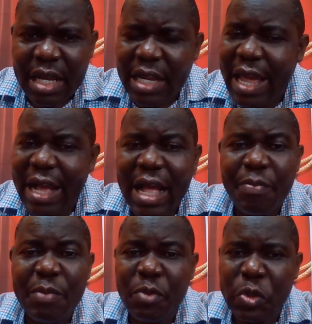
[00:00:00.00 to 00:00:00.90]
I'd like our
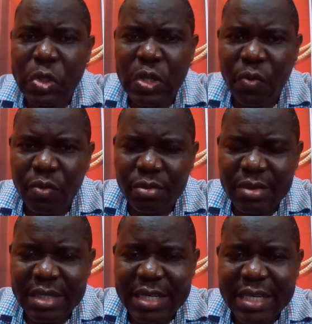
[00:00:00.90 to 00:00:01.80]
people to know
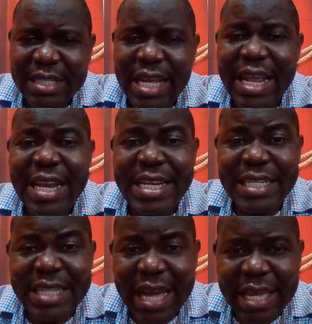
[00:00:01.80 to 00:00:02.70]
that any
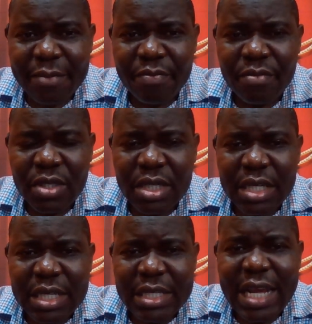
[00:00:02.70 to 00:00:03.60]
time
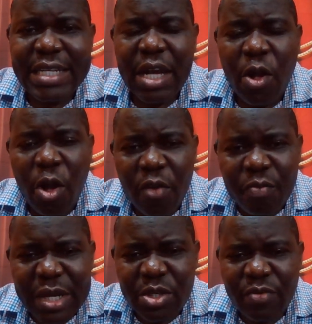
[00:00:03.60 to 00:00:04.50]
that the
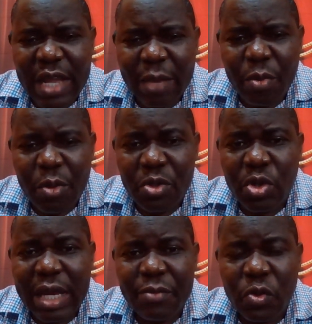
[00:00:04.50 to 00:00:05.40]
government of La République du
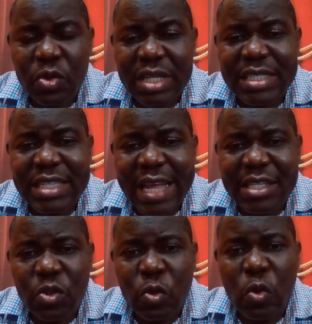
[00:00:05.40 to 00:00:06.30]
Cameroun
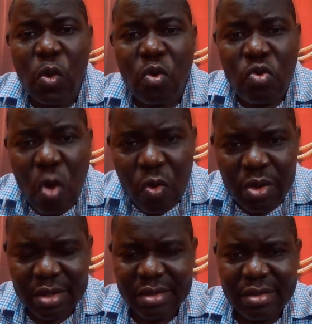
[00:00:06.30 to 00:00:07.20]
decides to go
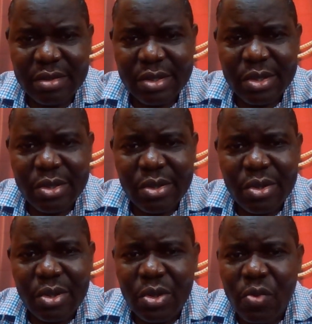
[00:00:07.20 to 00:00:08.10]
rogue,
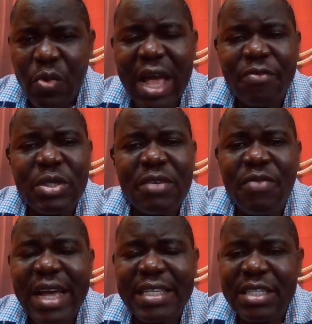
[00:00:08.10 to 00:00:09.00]
we have to
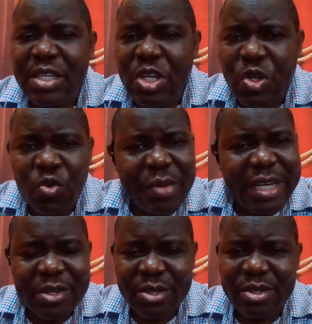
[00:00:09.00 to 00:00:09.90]
devise new
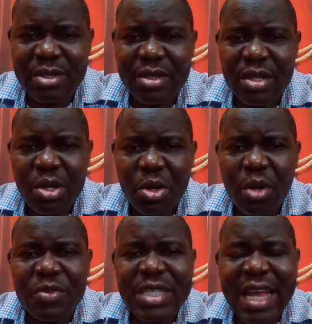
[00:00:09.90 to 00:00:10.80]
methods
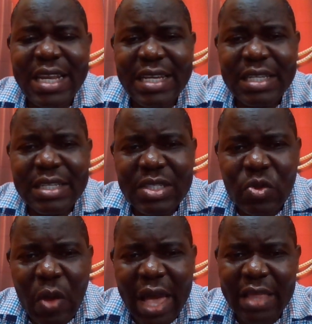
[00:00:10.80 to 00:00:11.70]
of standing
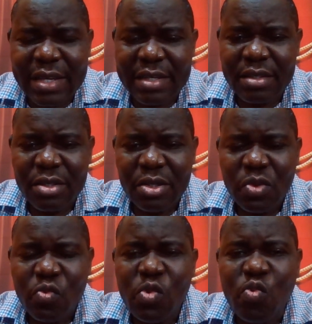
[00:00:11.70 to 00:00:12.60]
together
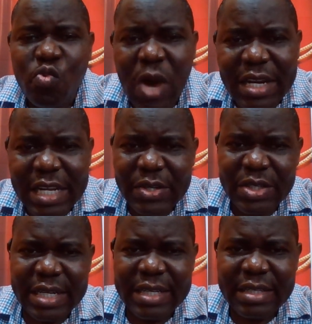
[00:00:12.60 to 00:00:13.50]
with one
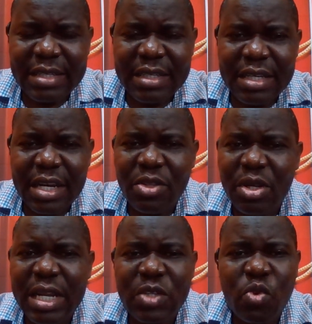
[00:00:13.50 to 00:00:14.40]
another in
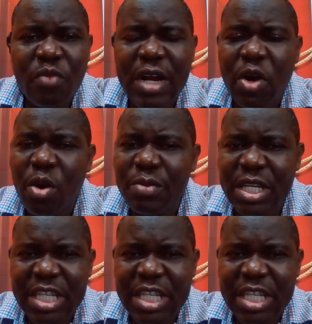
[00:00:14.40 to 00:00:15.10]
order to overcome the